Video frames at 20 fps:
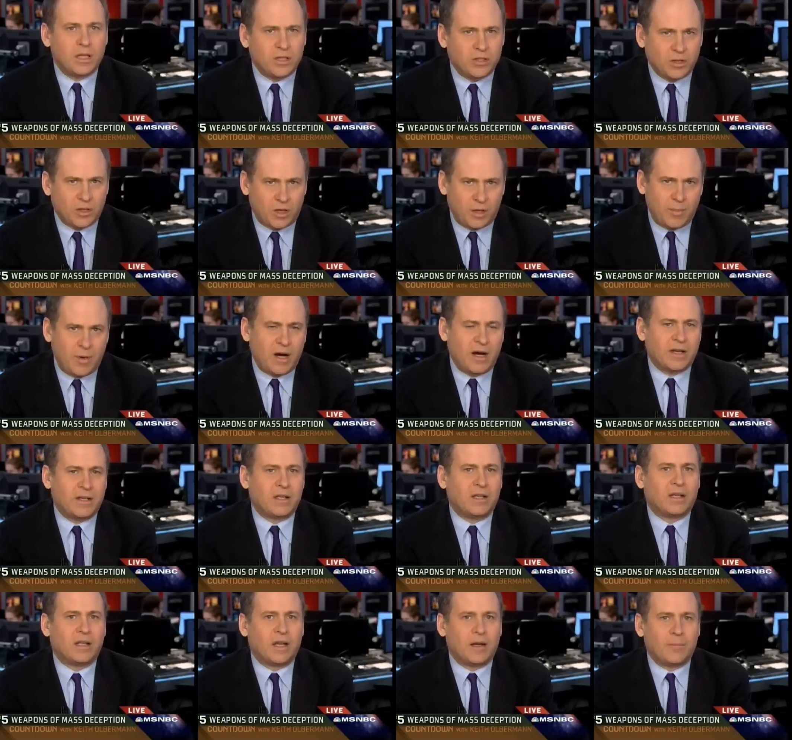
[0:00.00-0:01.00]
took him on,
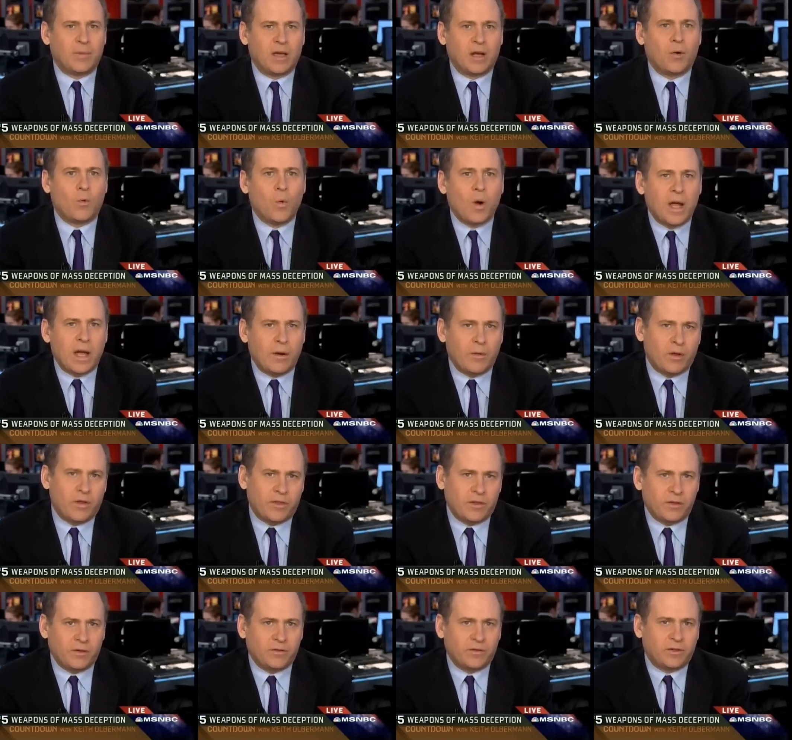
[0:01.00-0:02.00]
didn't let him get away
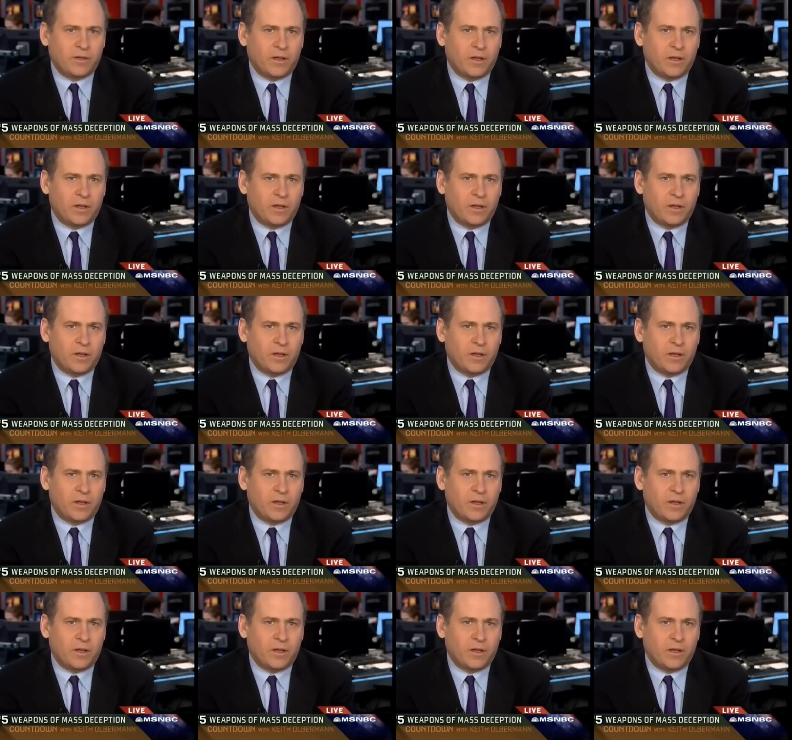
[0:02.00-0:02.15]
with his